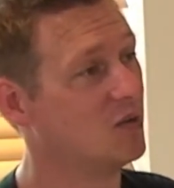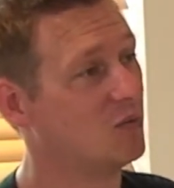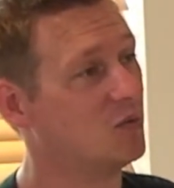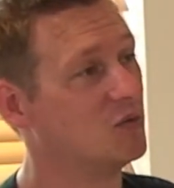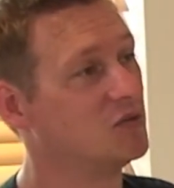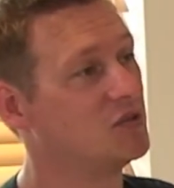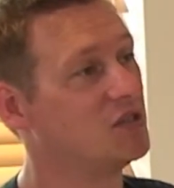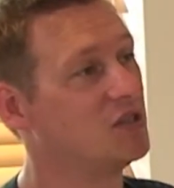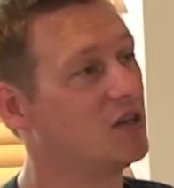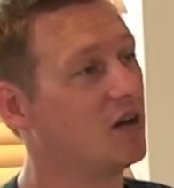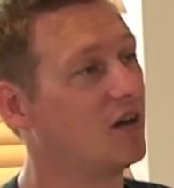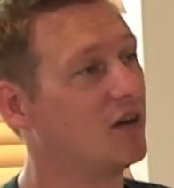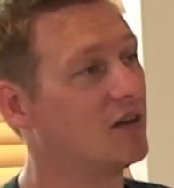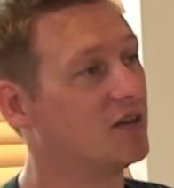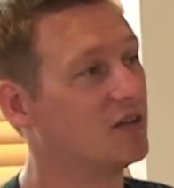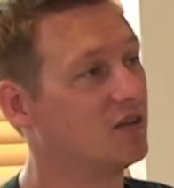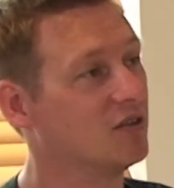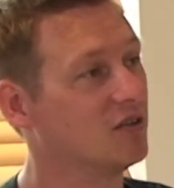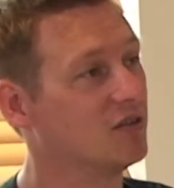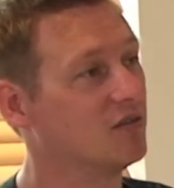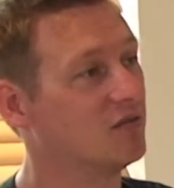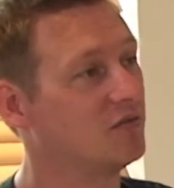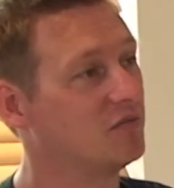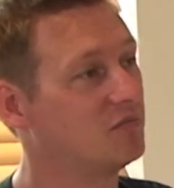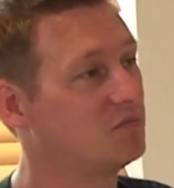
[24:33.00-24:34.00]
was the
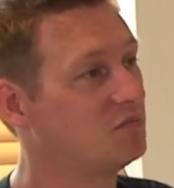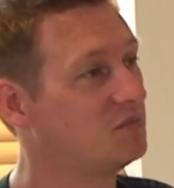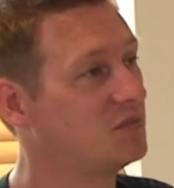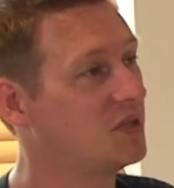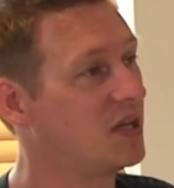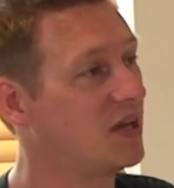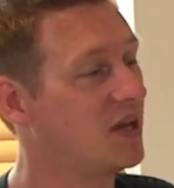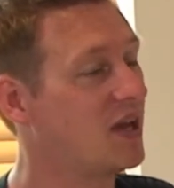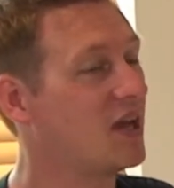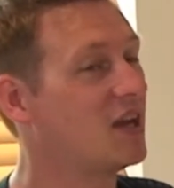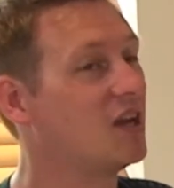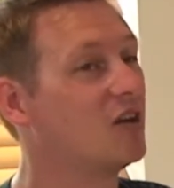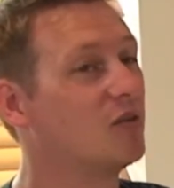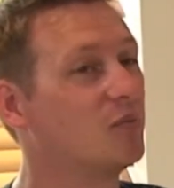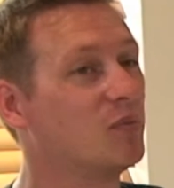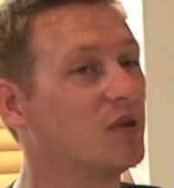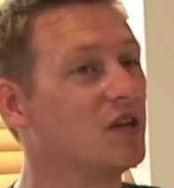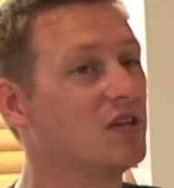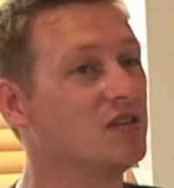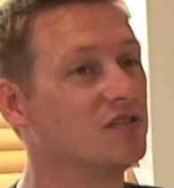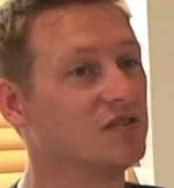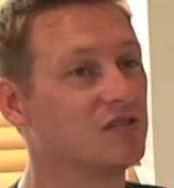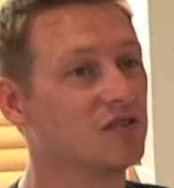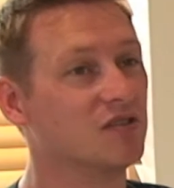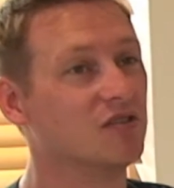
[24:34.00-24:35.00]
idea of NLP
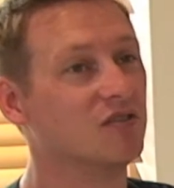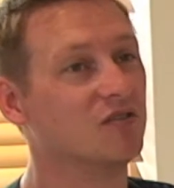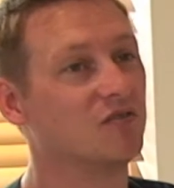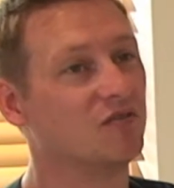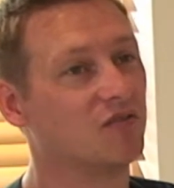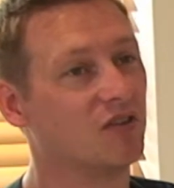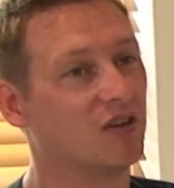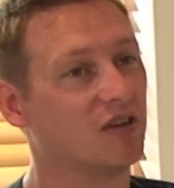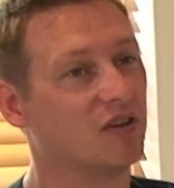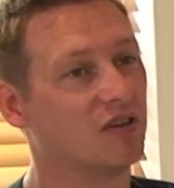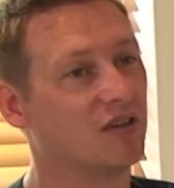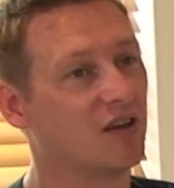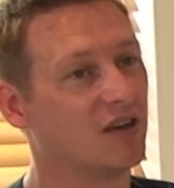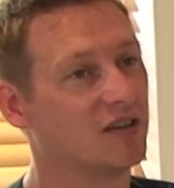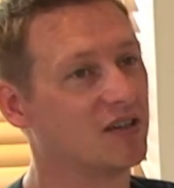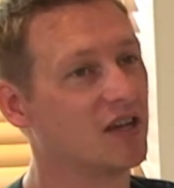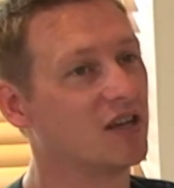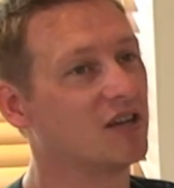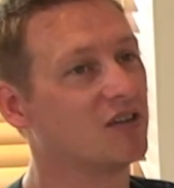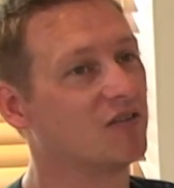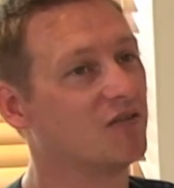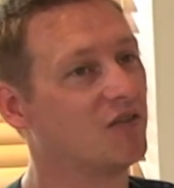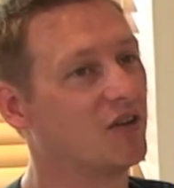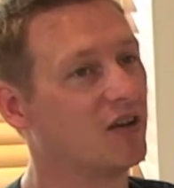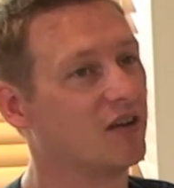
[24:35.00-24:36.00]
is good for
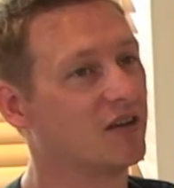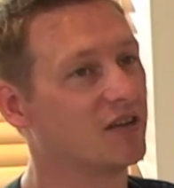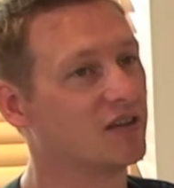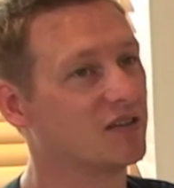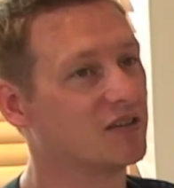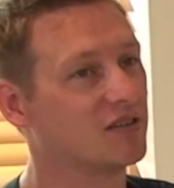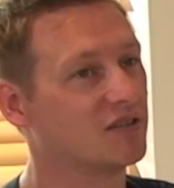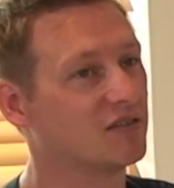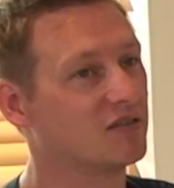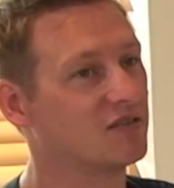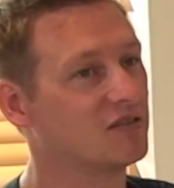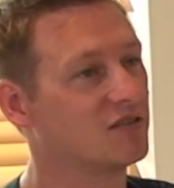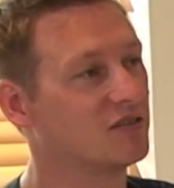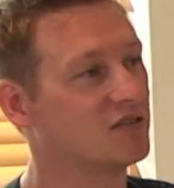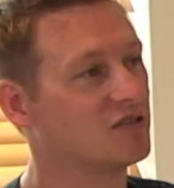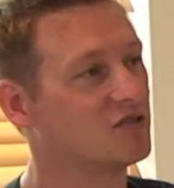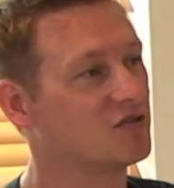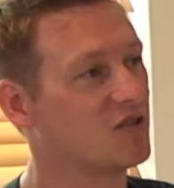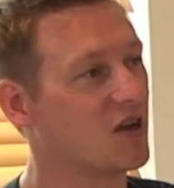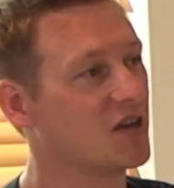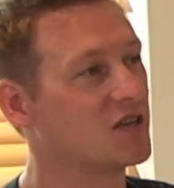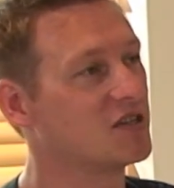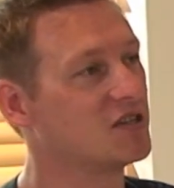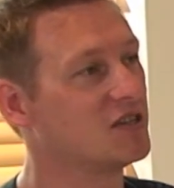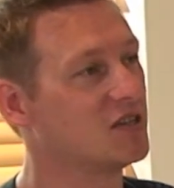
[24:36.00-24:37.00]
identifying
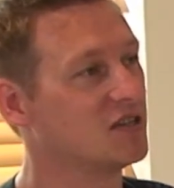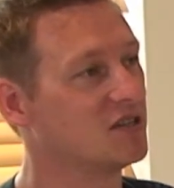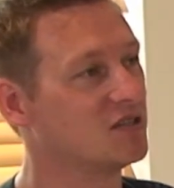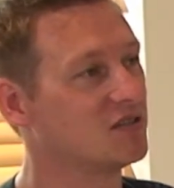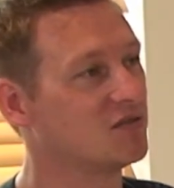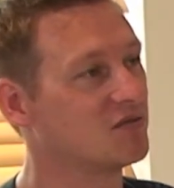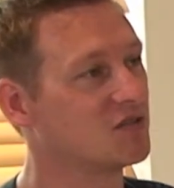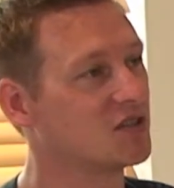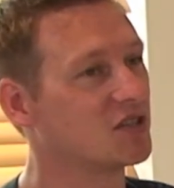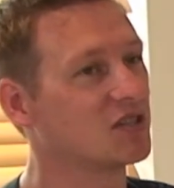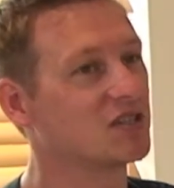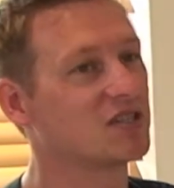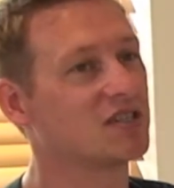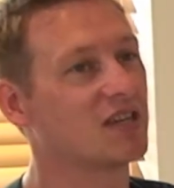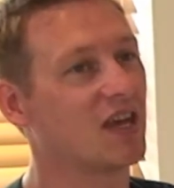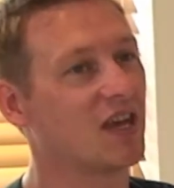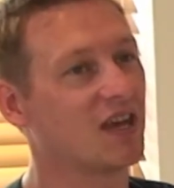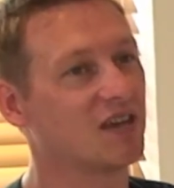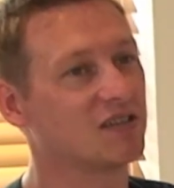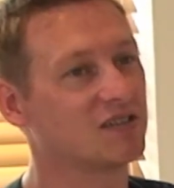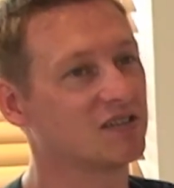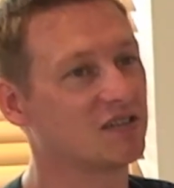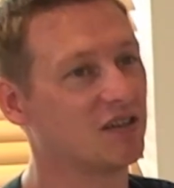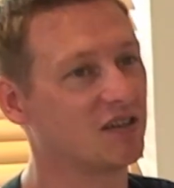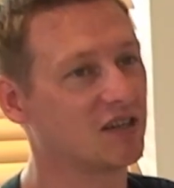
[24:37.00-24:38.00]
strategies of
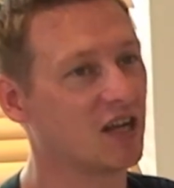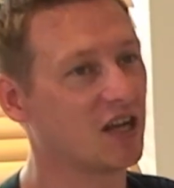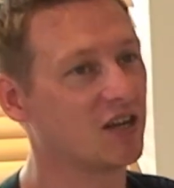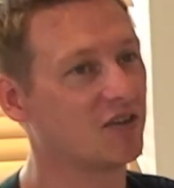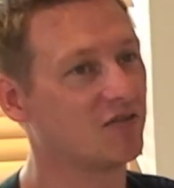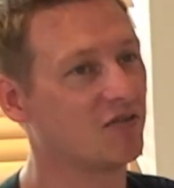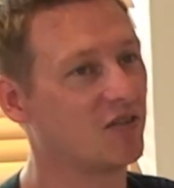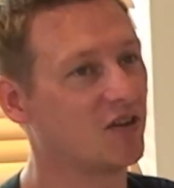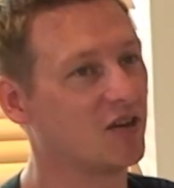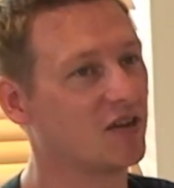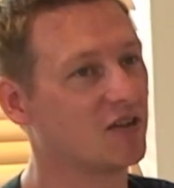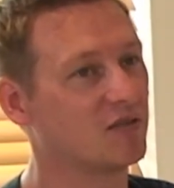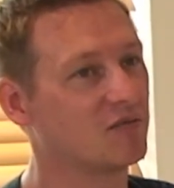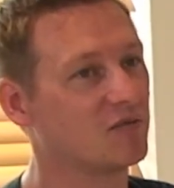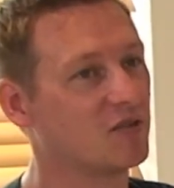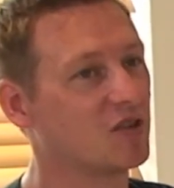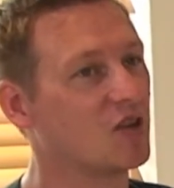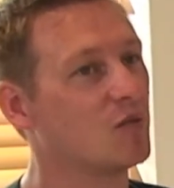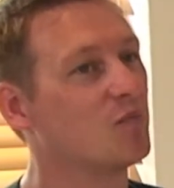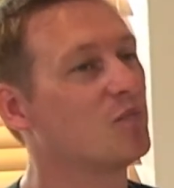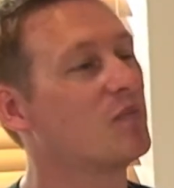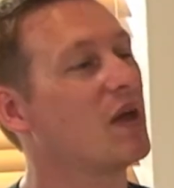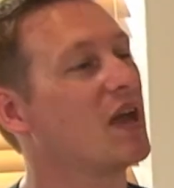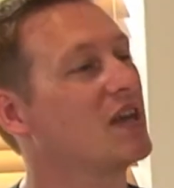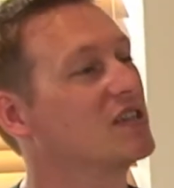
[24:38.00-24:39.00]
success, identifying
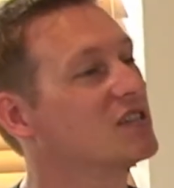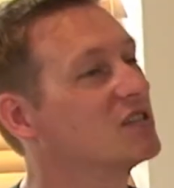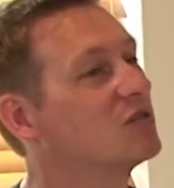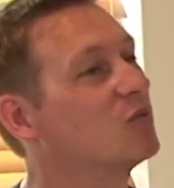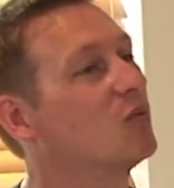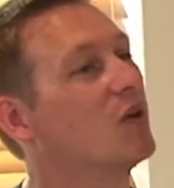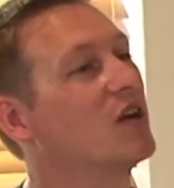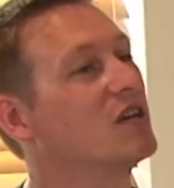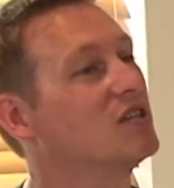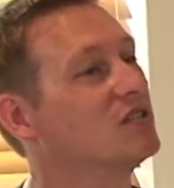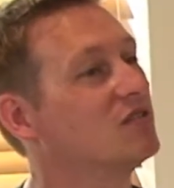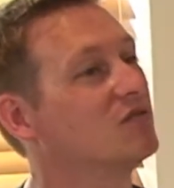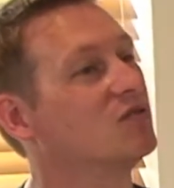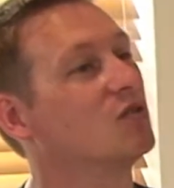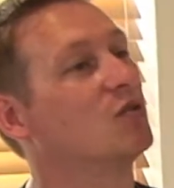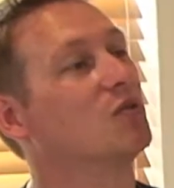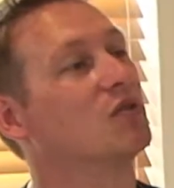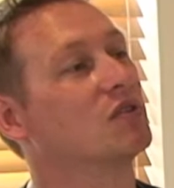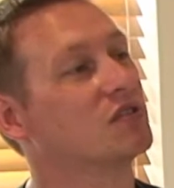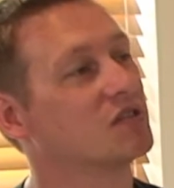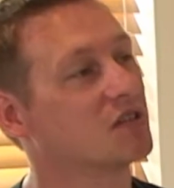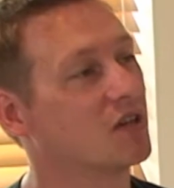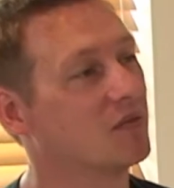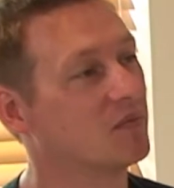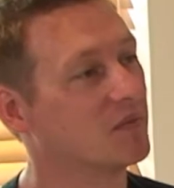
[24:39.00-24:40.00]
the best ways of
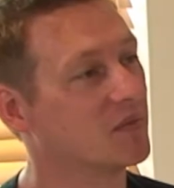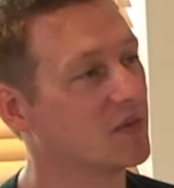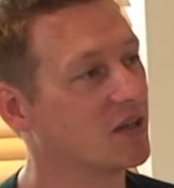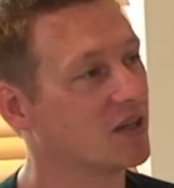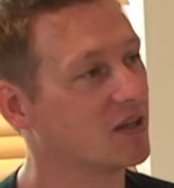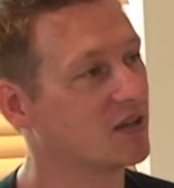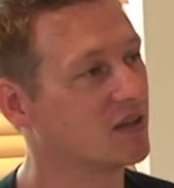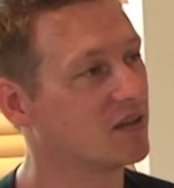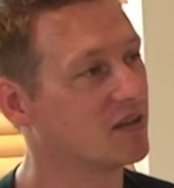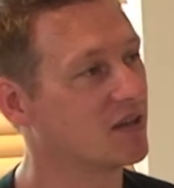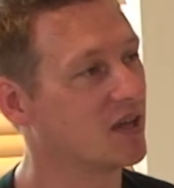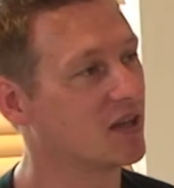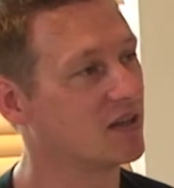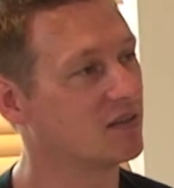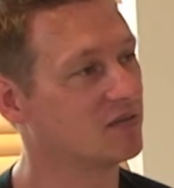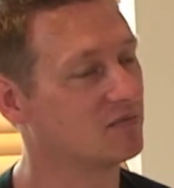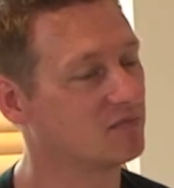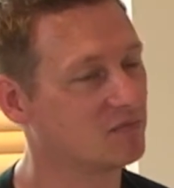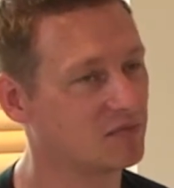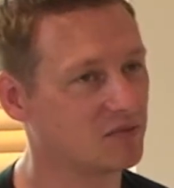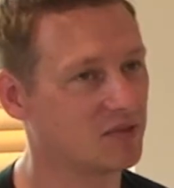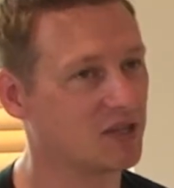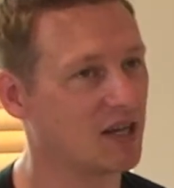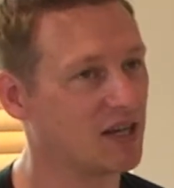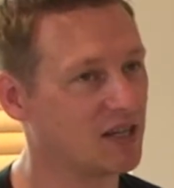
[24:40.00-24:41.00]
doing something and then
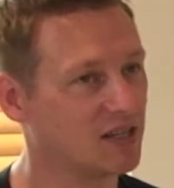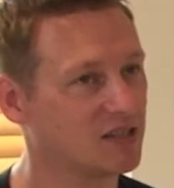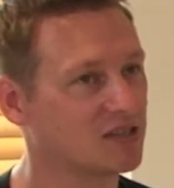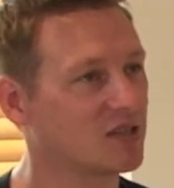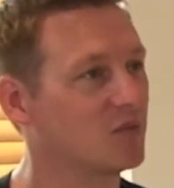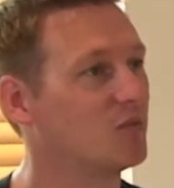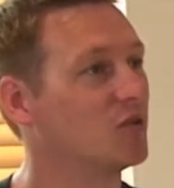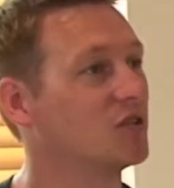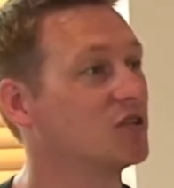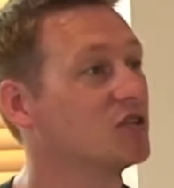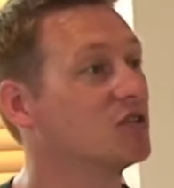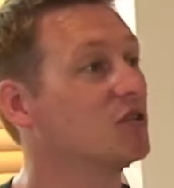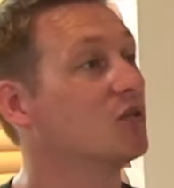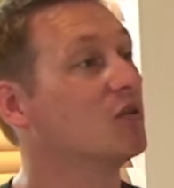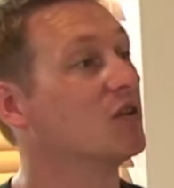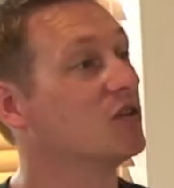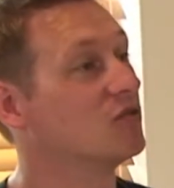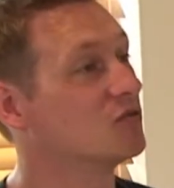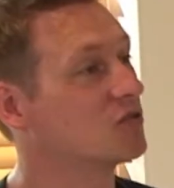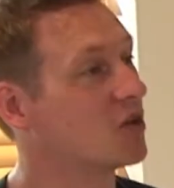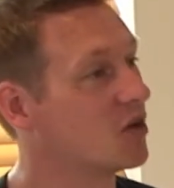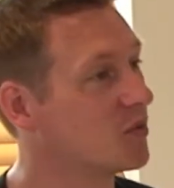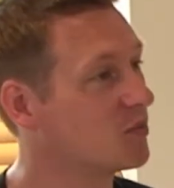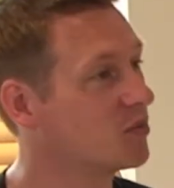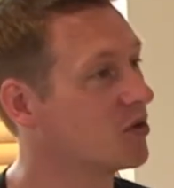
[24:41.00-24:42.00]
getting someone to do it
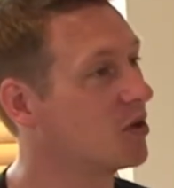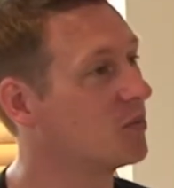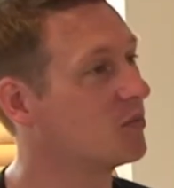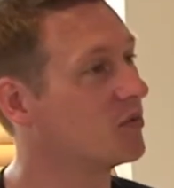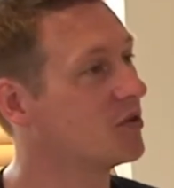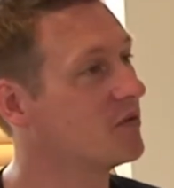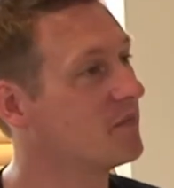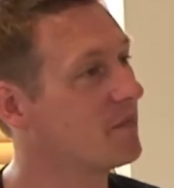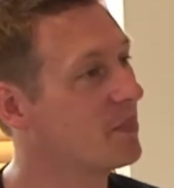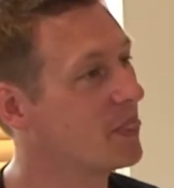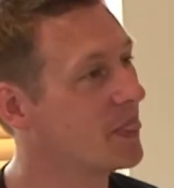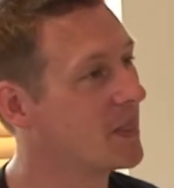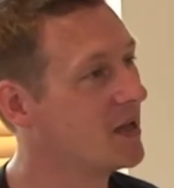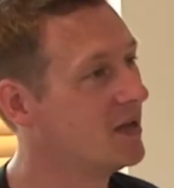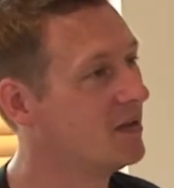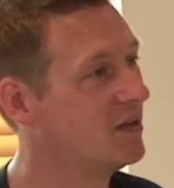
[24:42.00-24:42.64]
who's got a problem.